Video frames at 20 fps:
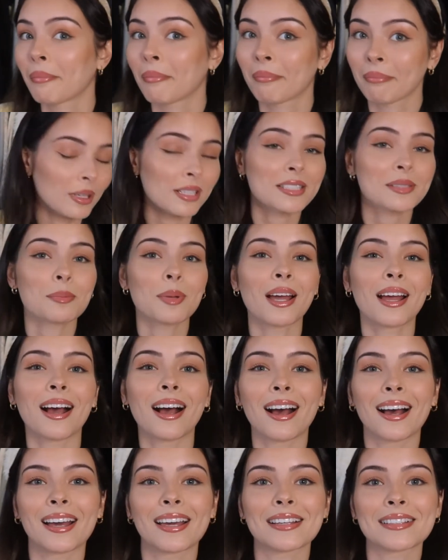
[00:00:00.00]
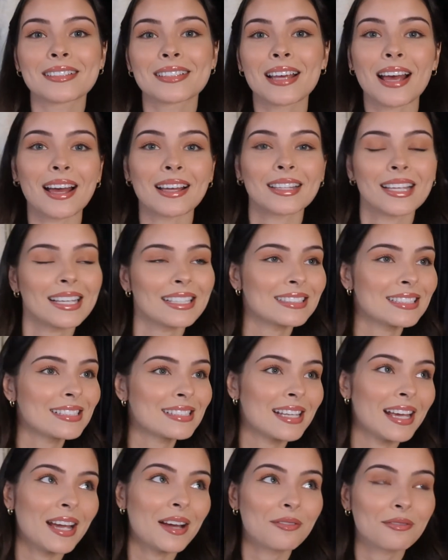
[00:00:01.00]
What is my height? I like to
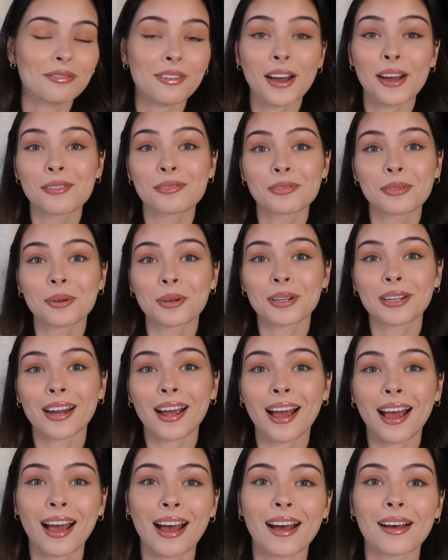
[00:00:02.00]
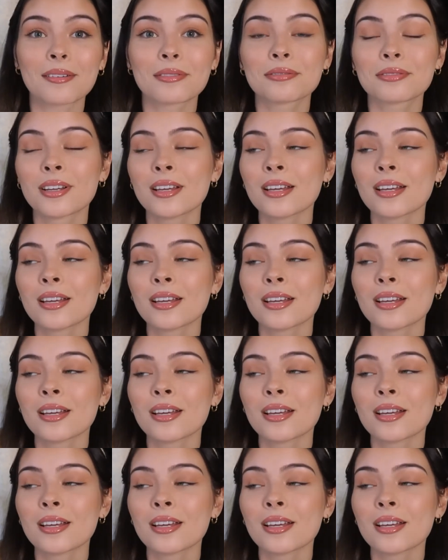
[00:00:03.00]
say I'm 5'4.5",